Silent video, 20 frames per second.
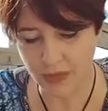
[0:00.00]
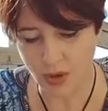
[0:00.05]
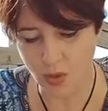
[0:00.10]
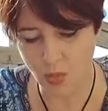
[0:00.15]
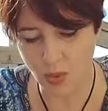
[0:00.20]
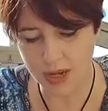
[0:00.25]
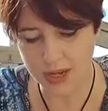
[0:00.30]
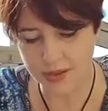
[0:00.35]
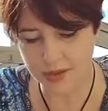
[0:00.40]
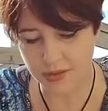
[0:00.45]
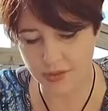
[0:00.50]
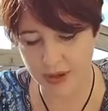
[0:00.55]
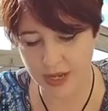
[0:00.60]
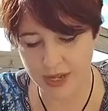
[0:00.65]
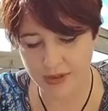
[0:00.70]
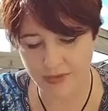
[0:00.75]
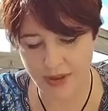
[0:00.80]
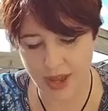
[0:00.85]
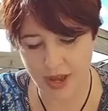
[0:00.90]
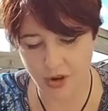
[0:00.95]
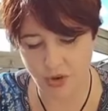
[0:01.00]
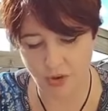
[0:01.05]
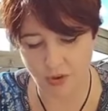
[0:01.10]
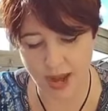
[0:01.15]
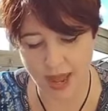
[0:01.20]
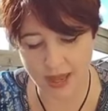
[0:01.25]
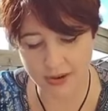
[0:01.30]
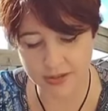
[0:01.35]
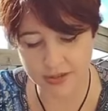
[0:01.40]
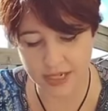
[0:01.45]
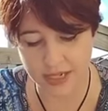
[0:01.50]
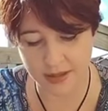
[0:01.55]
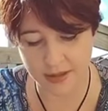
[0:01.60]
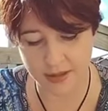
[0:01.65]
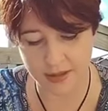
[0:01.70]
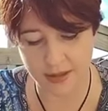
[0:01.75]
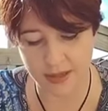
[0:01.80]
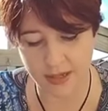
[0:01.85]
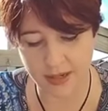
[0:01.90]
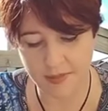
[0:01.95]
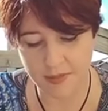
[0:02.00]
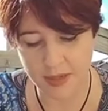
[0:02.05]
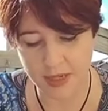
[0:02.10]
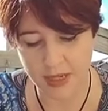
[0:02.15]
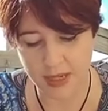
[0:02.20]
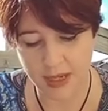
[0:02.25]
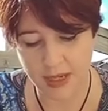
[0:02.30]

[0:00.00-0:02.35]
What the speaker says: week 3 of our grounding theme.